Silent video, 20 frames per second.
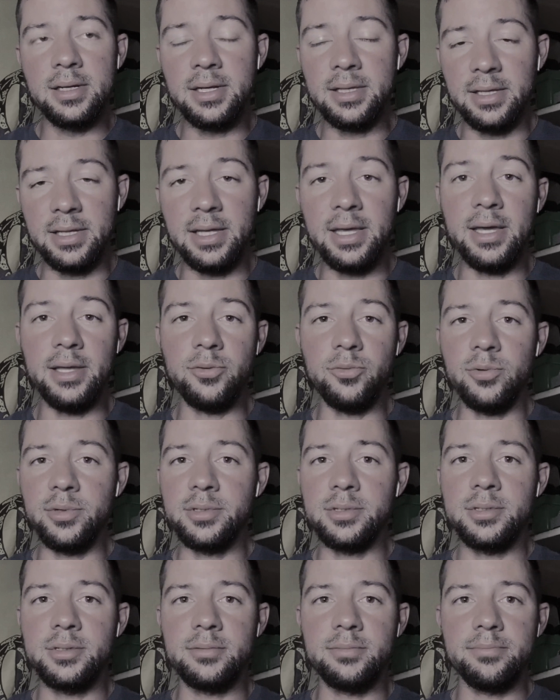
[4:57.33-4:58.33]
in the end
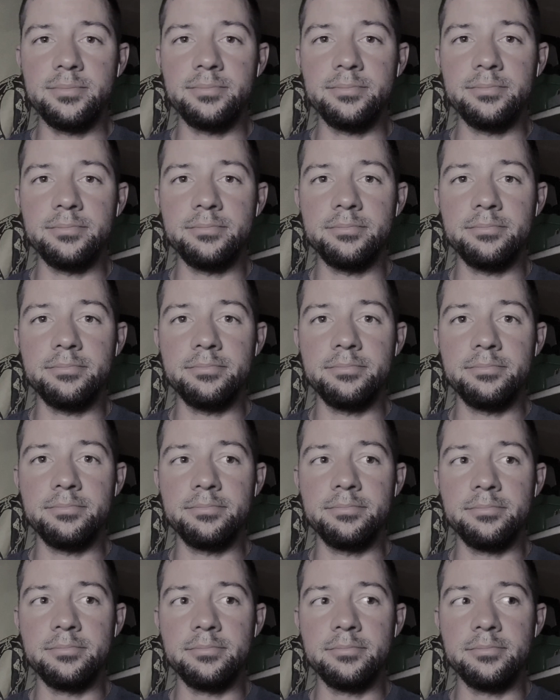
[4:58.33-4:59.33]
was
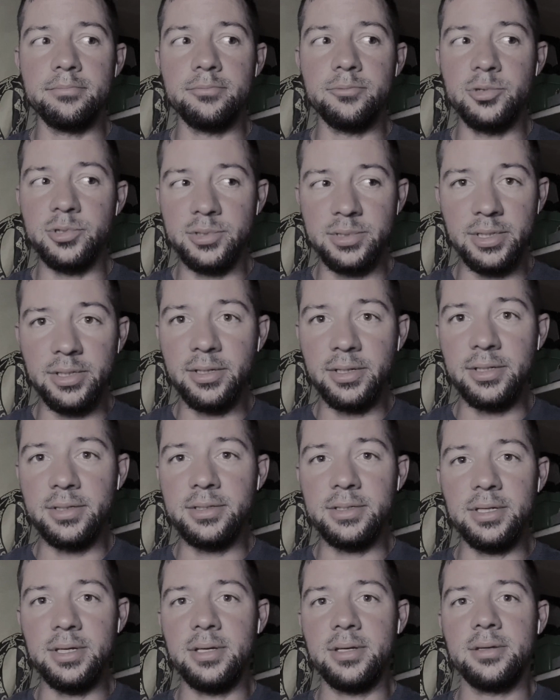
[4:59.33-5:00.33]

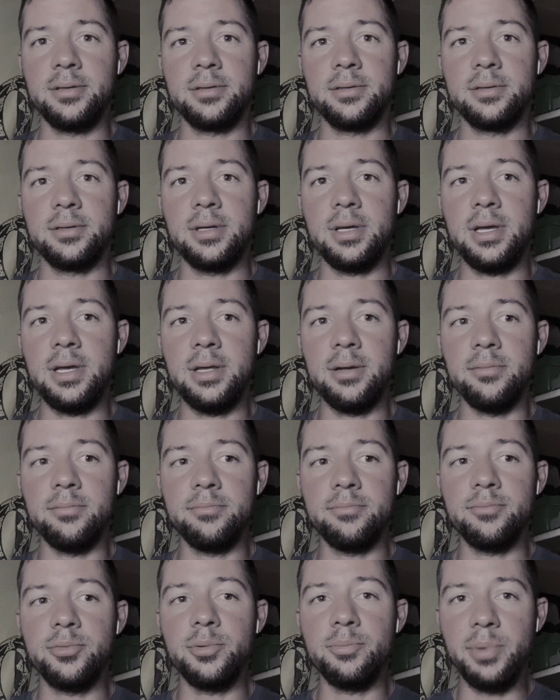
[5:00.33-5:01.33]
resiliency
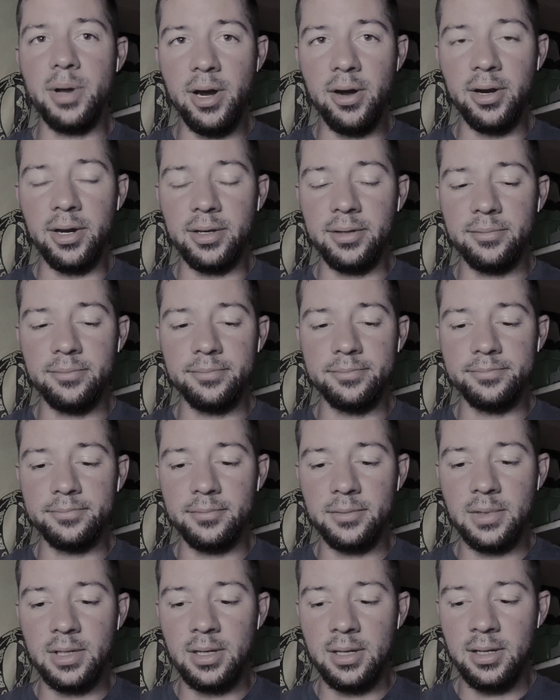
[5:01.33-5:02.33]
and preparing.
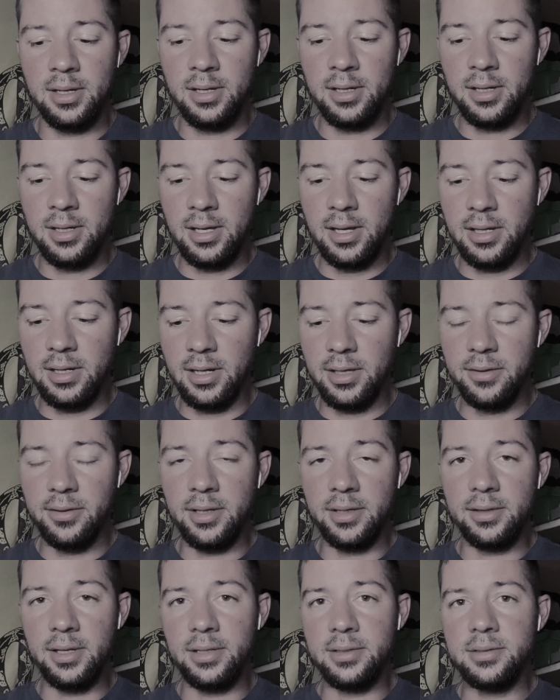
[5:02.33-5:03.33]
And I
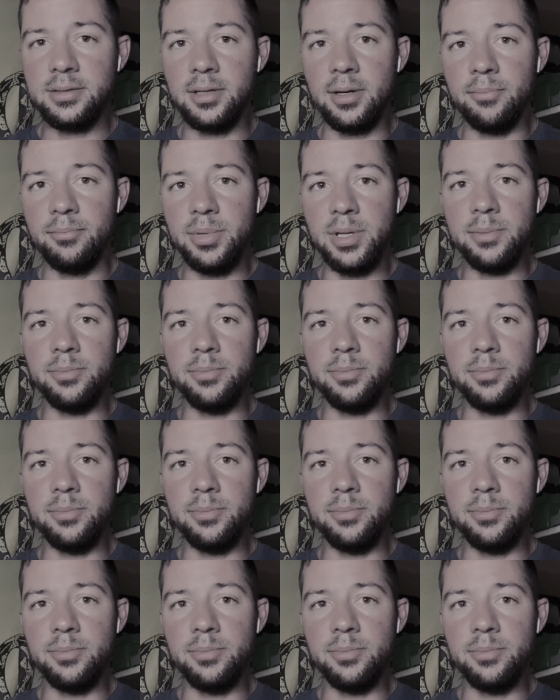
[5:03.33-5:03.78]
think that some